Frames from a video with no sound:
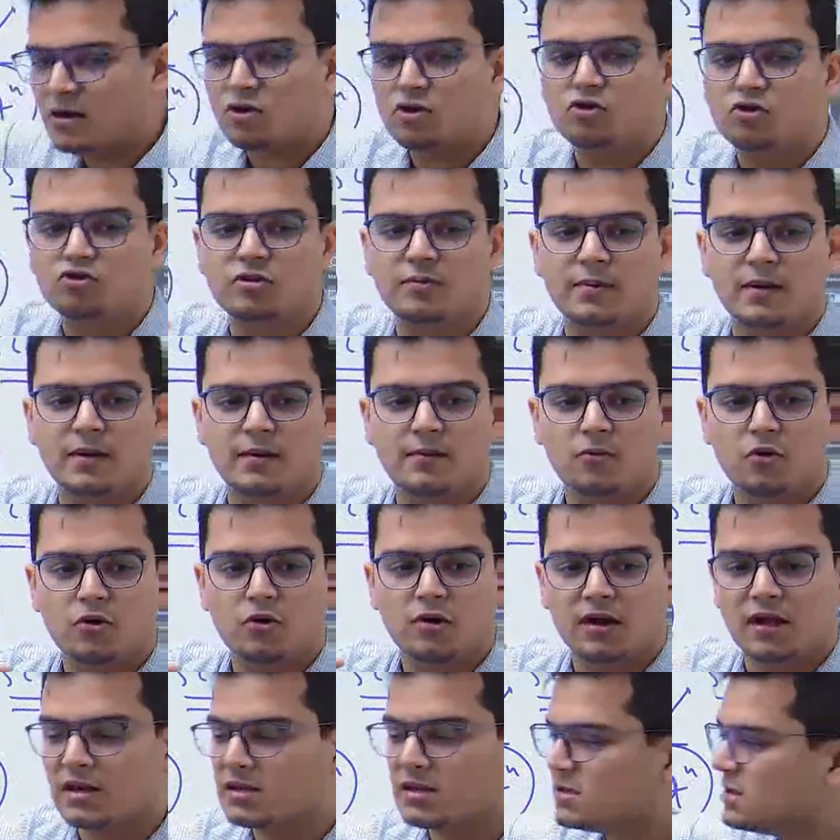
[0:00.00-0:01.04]
Supreme Court
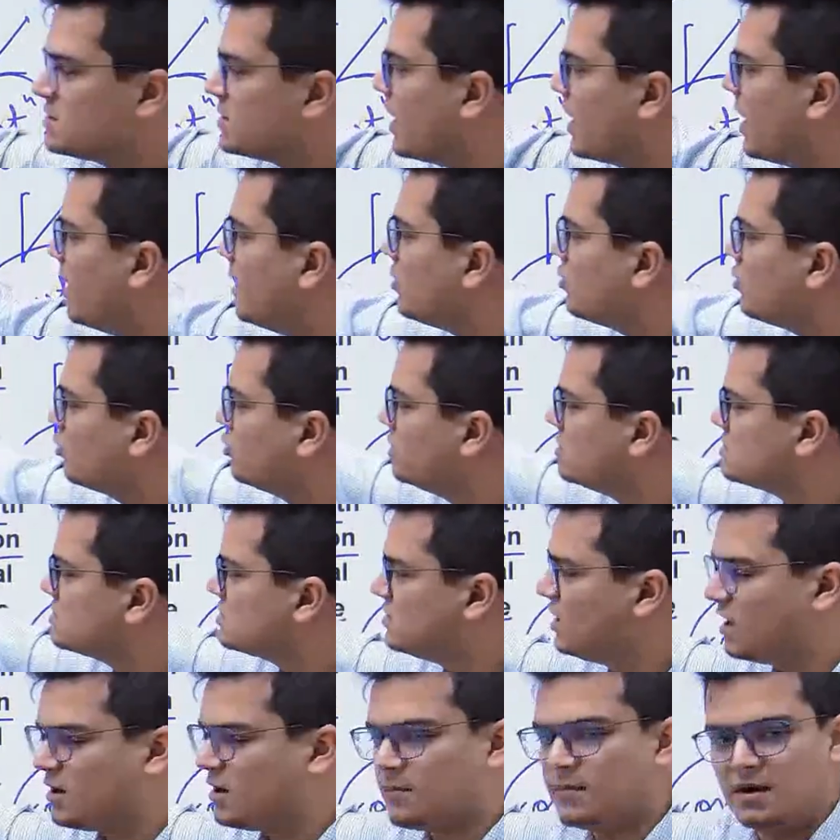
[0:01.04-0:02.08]
cases and to this
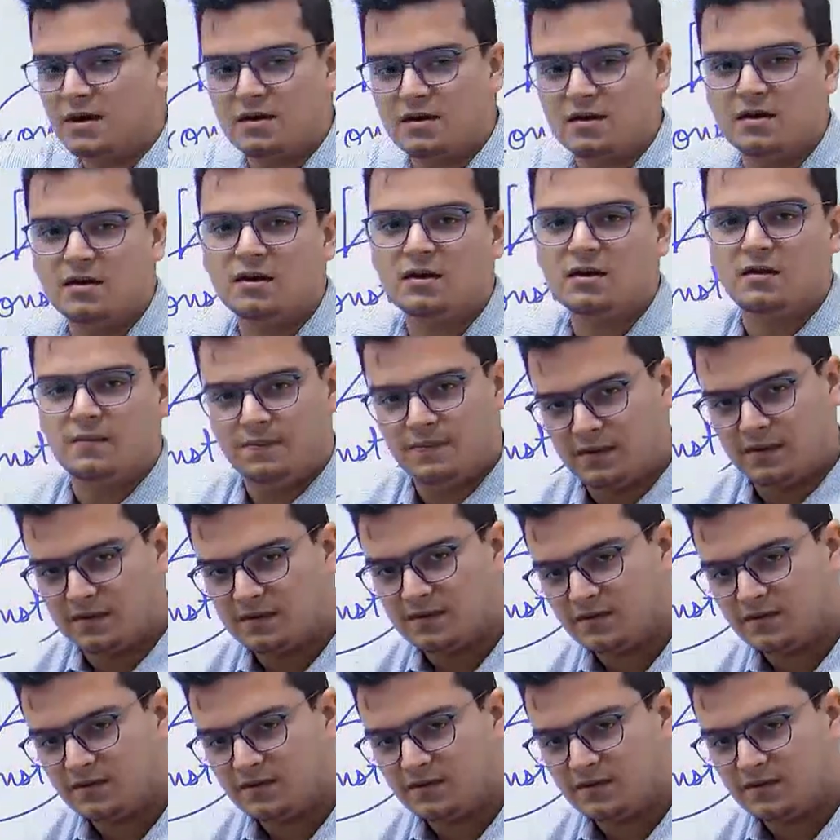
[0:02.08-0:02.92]
statement, this is the